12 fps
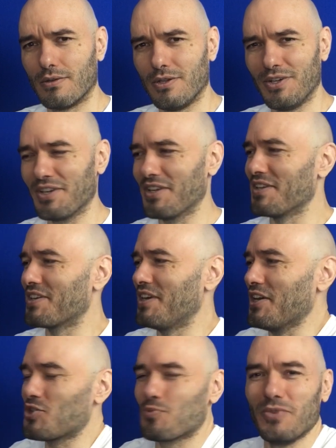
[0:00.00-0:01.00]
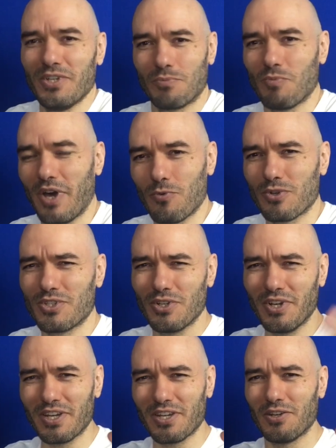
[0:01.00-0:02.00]
You're not going to catch me in my words. You're
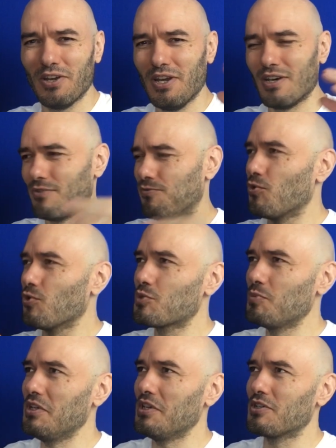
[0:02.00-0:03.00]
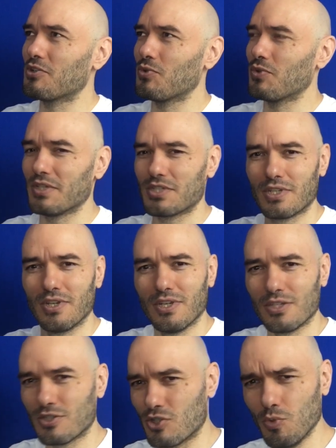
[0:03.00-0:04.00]
not going to force me into this
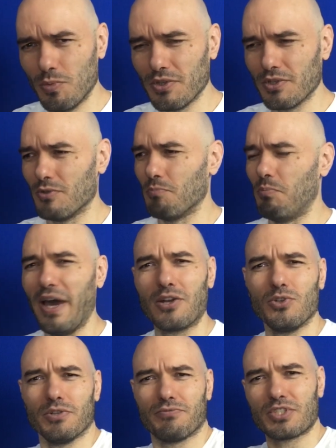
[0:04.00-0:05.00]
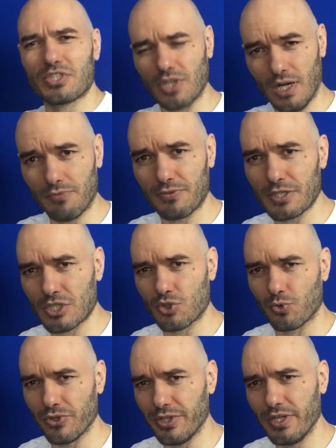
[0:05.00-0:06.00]
stupid little battle of
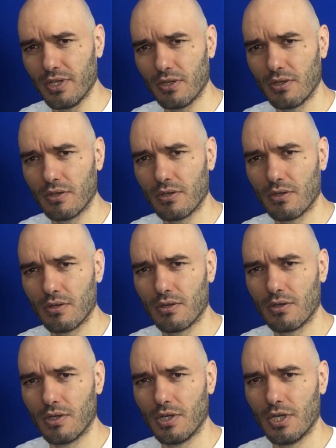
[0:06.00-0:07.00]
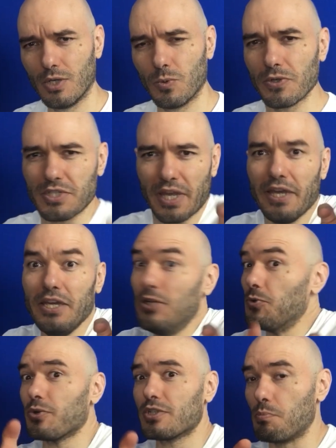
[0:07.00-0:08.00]
sophistry where it's A
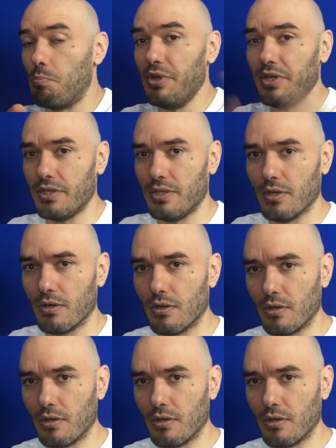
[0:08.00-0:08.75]
or it's B.